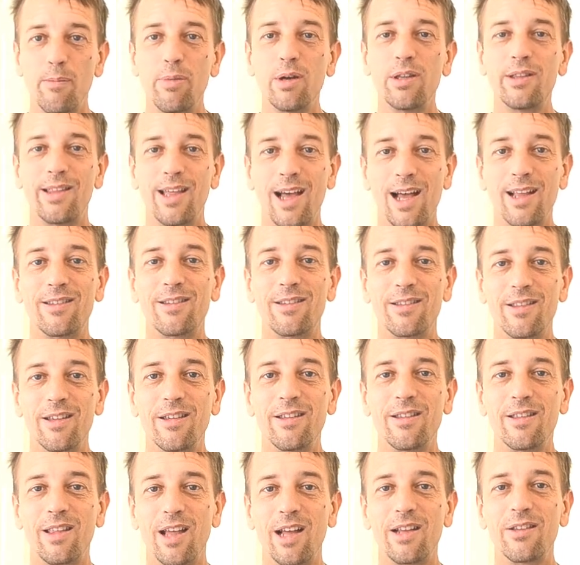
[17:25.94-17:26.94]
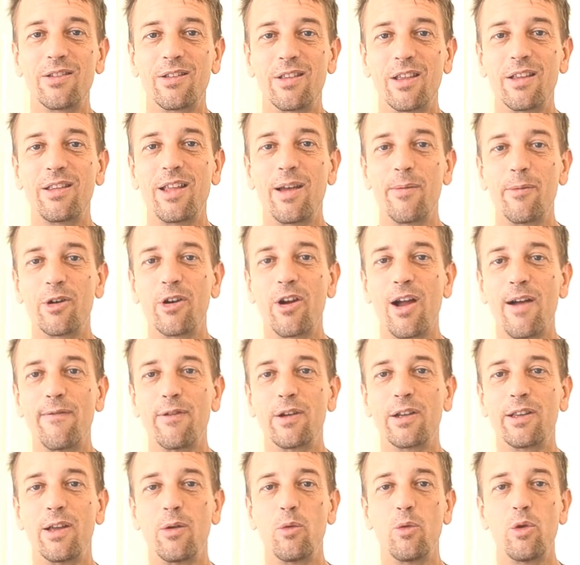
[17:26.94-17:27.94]
But that's the
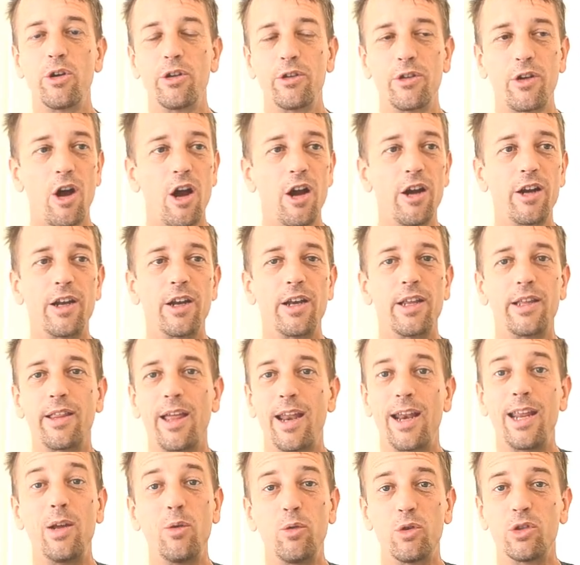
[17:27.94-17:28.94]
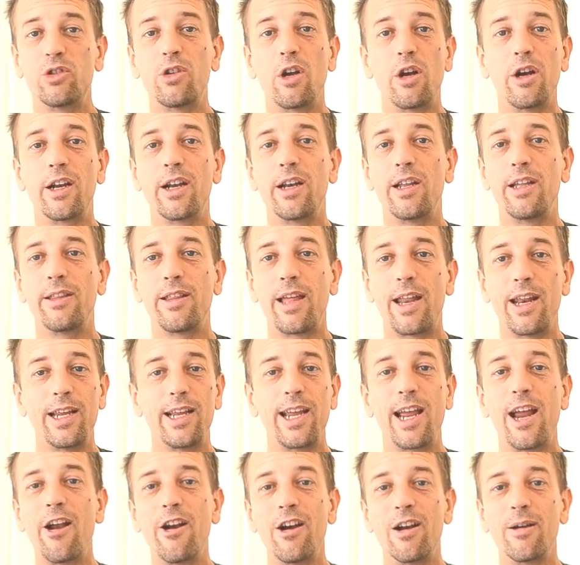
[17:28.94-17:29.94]
demographic that we were targeting, that he was targeting, that
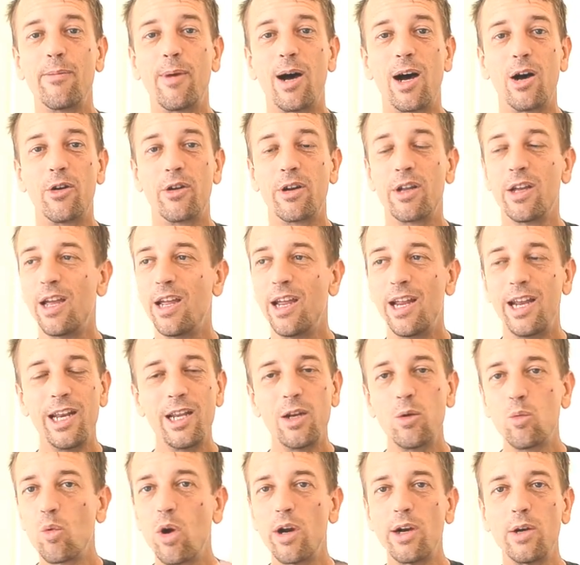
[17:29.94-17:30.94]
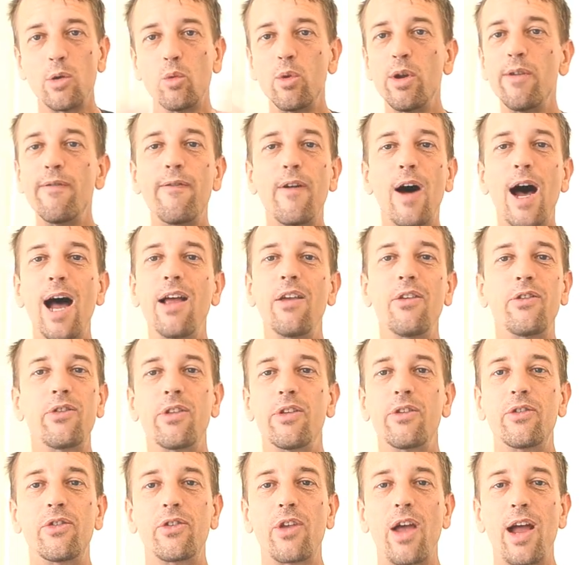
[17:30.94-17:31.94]
he cared about. He didn't want to revise
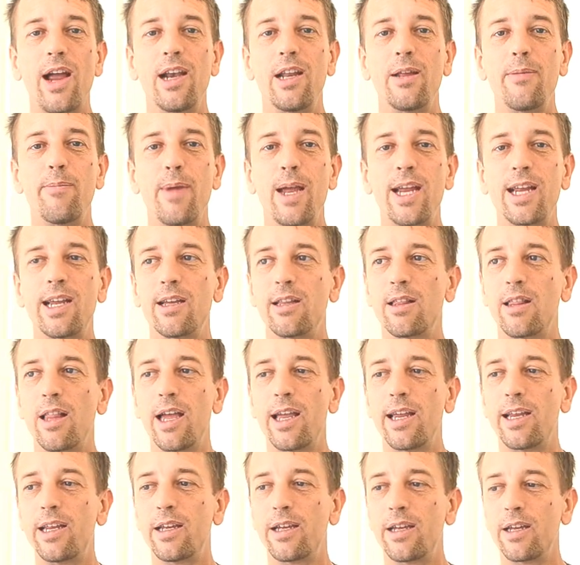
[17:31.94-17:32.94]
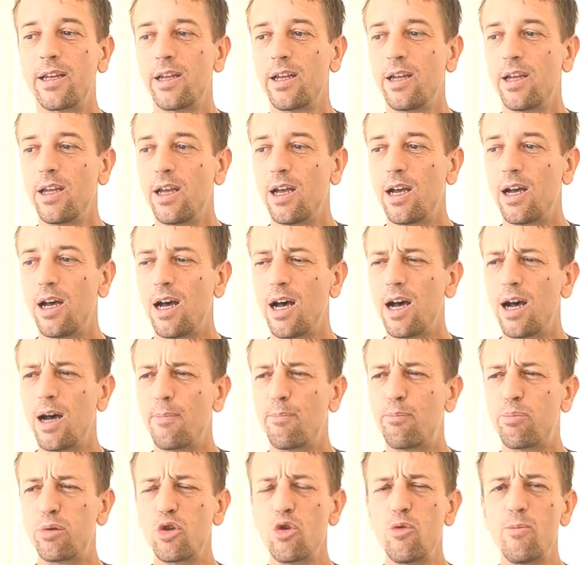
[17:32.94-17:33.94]
the site and make it like
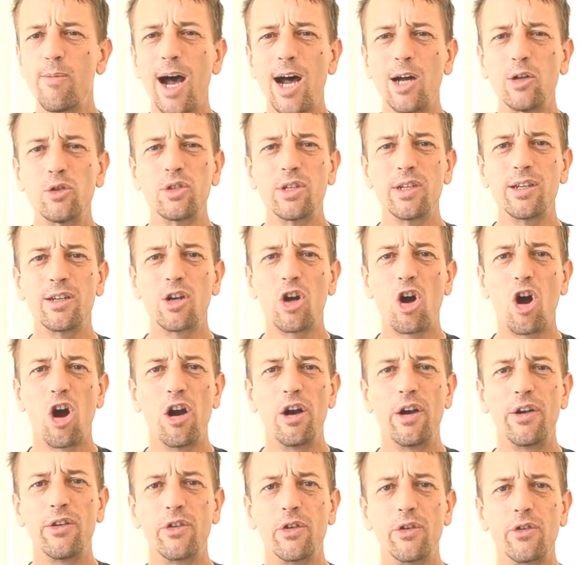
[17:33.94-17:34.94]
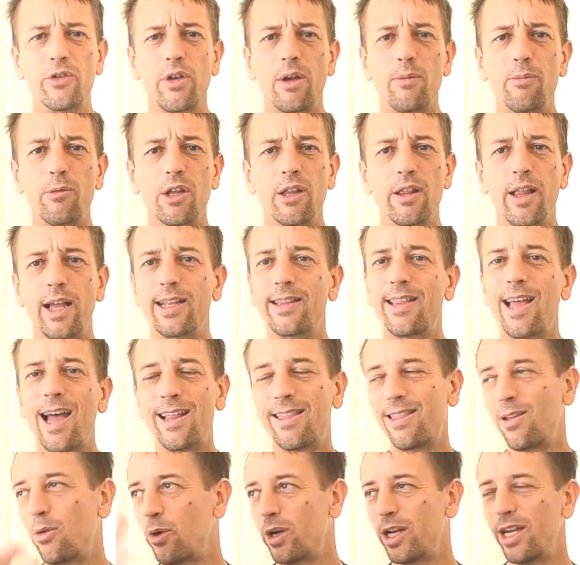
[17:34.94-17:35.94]
Blue Mountain cards or something like
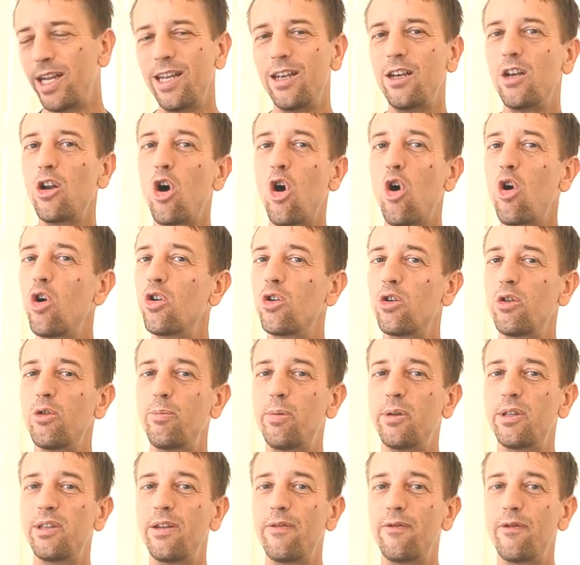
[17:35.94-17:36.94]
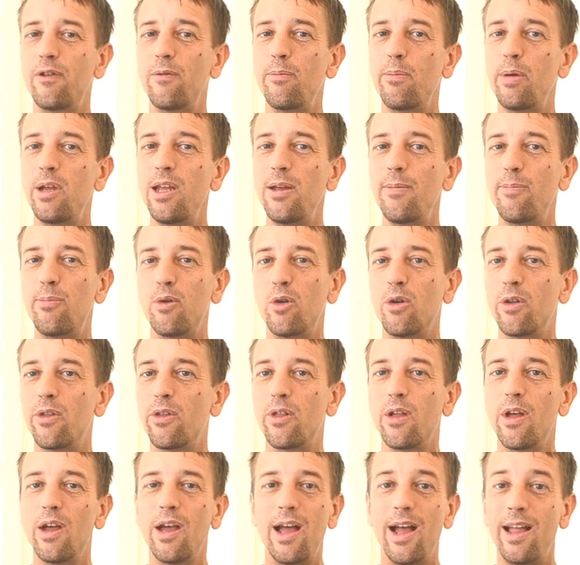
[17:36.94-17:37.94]
that. They were hitting a whole group of different
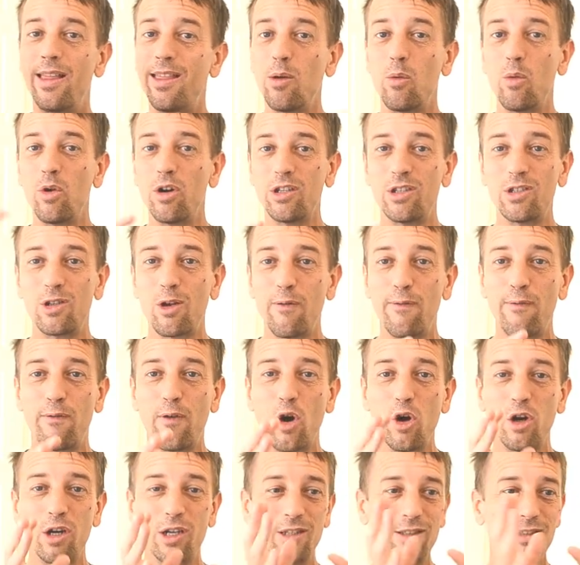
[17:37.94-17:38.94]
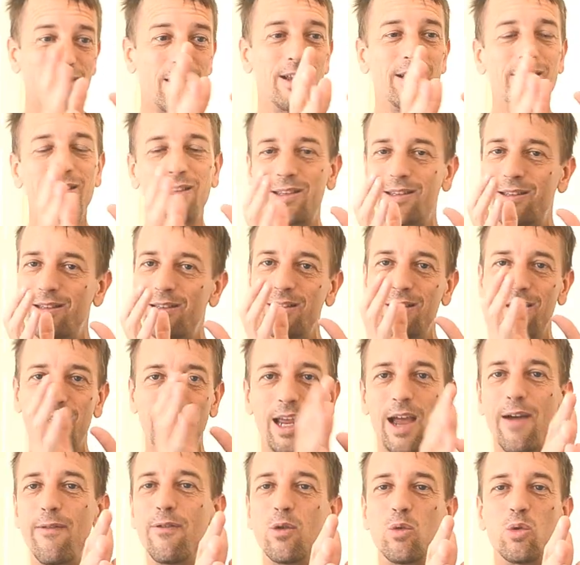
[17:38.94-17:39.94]
people, and they weren't so focused on,
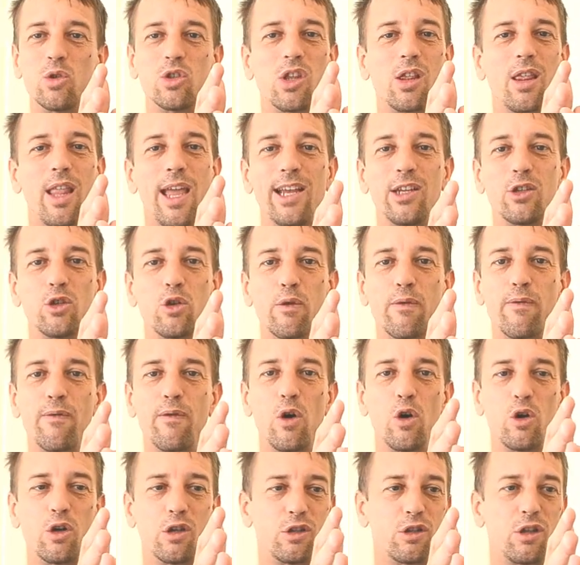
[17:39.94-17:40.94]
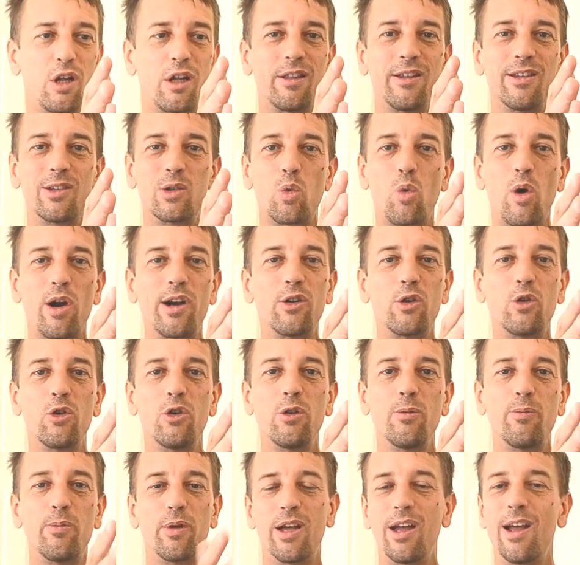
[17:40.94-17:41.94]
Kevin was laser focused on this one
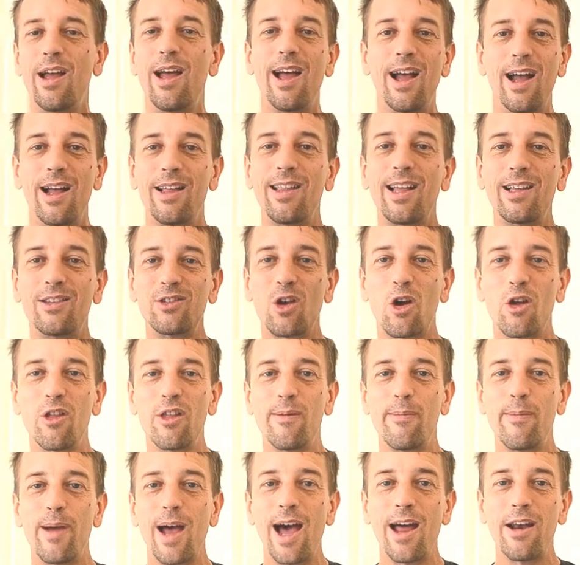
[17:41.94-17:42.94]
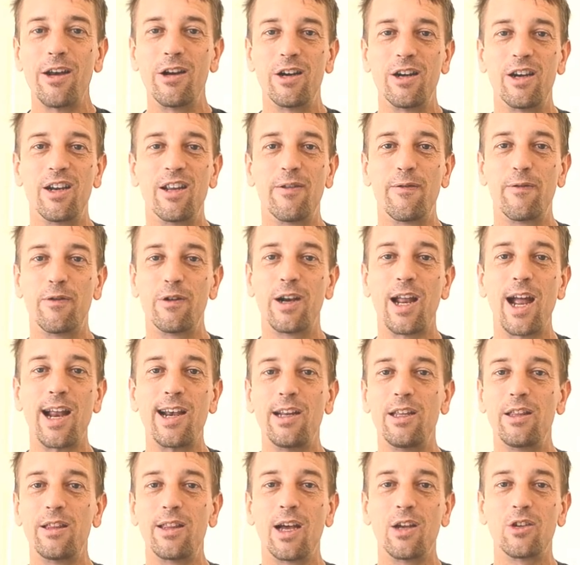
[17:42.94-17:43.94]
group, and that's all that mattered for
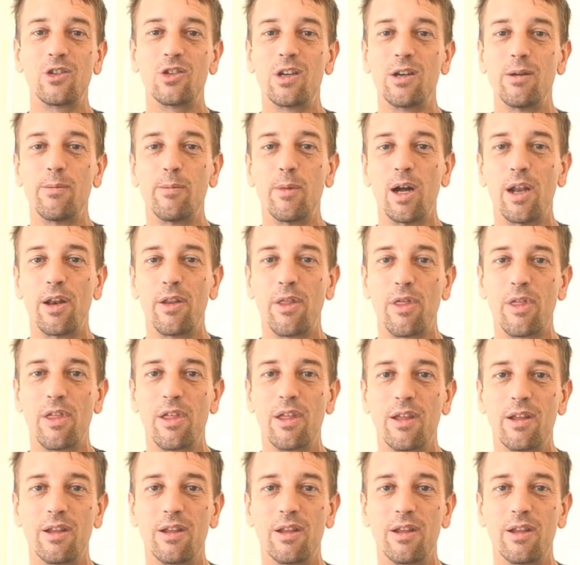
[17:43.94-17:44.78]
90,000 a month.